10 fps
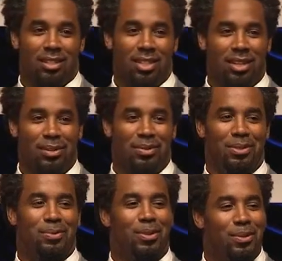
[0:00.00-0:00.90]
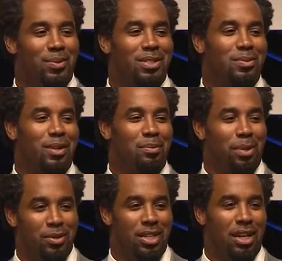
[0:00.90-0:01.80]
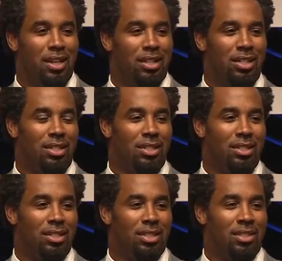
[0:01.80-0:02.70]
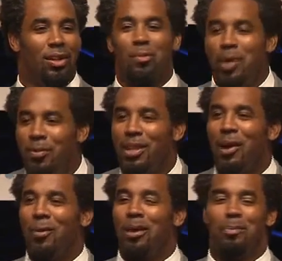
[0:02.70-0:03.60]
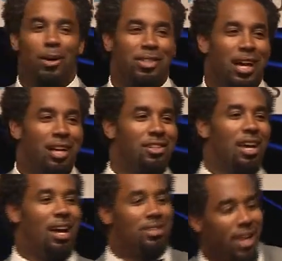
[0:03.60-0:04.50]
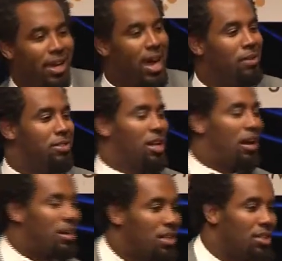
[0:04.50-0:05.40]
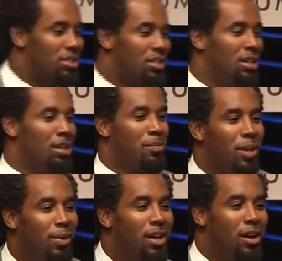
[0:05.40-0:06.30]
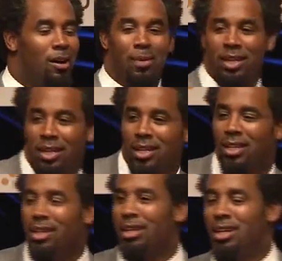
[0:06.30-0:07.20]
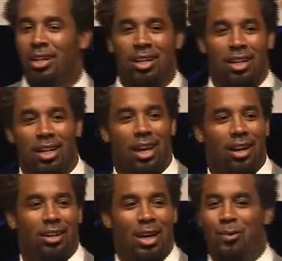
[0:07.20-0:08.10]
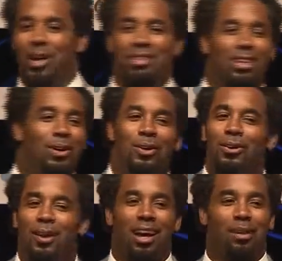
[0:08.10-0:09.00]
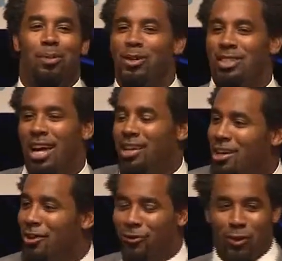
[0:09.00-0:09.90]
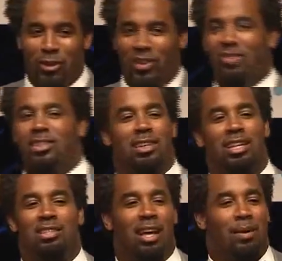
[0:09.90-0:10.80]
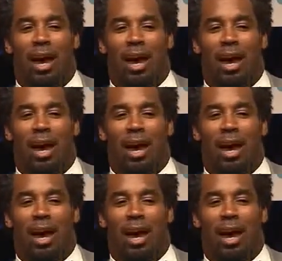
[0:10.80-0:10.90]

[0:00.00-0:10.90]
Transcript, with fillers: It's like, who in the world wants to wear a bow tie? The only people that wear bow ties are guys like Count Chocula, Pee Wee Herman, you know, it wasn't cool to rock a bow tie, you know, fruit of Islam.